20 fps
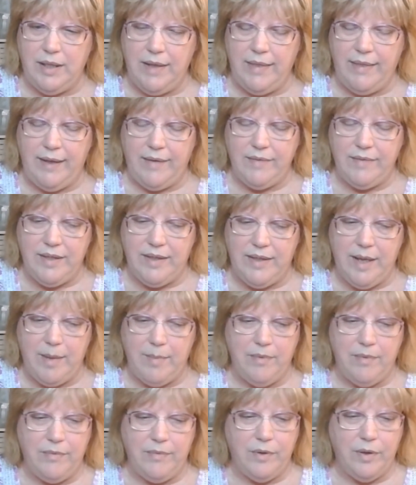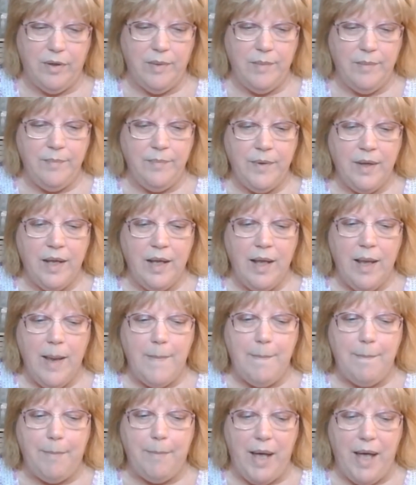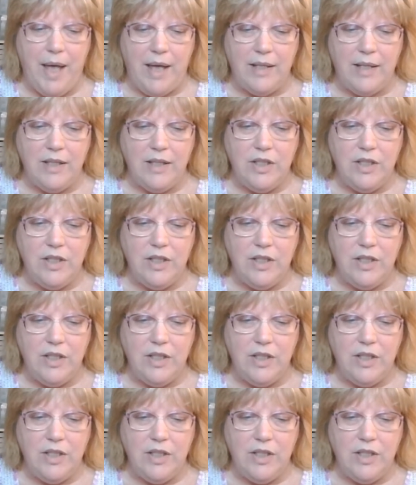I think I've said that before. But